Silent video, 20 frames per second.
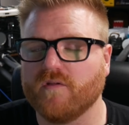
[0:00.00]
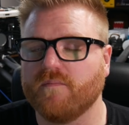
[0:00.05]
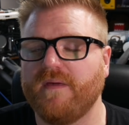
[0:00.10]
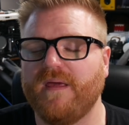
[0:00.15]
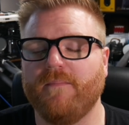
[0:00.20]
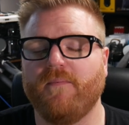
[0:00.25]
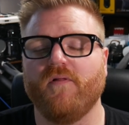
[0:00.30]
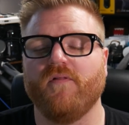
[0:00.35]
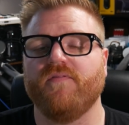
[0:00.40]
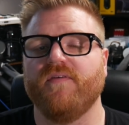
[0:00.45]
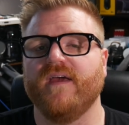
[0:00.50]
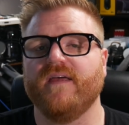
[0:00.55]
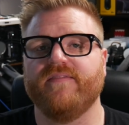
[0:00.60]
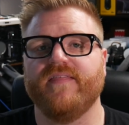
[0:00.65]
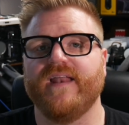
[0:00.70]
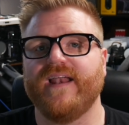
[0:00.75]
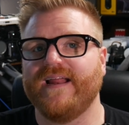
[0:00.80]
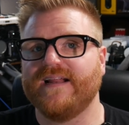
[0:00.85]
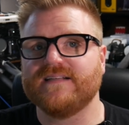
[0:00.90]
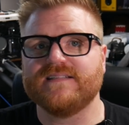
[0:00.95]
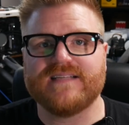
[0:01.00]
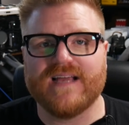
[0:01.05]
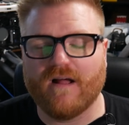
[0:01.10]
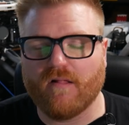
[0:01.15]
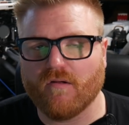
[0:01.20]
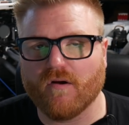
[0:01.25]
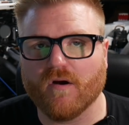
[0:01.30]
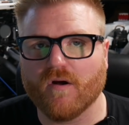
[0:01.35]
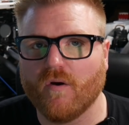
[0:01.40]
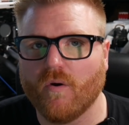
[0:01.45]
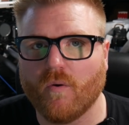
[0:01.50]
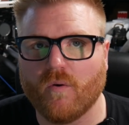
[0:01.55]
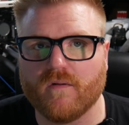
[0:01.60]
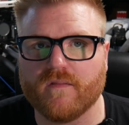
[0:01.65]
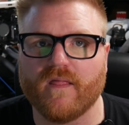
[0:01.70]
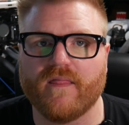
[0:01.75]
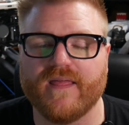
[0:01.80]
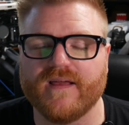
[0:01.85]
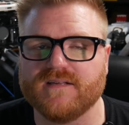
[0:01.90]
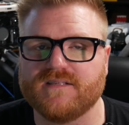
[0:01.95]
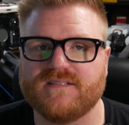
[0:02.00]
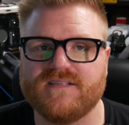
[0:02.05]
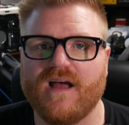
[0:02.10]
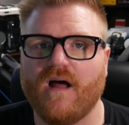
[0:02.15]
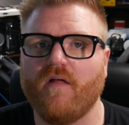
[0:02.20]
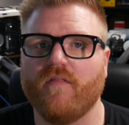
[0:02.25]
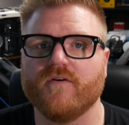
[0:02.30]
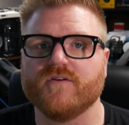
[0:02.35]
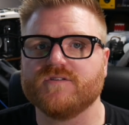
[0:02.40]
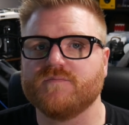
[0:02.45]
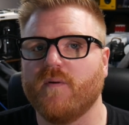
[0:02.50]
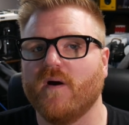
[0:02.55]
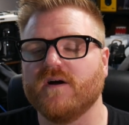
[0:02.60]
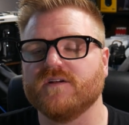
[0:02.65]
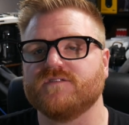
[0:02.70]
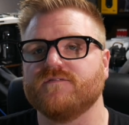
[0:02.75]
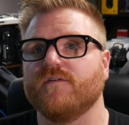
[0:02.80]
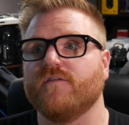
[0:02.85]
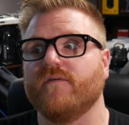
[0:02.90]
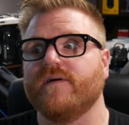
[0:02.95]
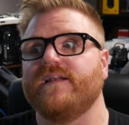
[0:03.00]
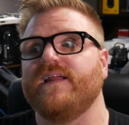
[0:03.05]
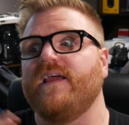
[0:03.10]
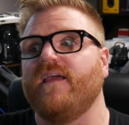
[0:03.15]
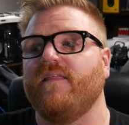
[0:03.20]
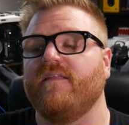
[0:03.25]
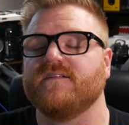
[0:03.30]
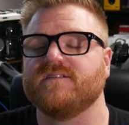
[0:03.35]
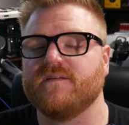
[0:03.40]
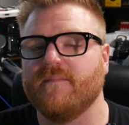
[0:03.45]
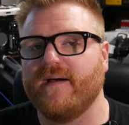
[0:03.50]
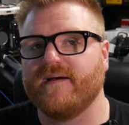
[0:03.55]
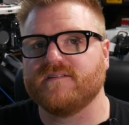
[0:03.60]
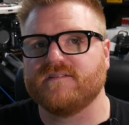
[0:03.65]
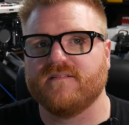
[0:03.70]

people think that Intel are gold, and they sell those parts for ridiculous amounts.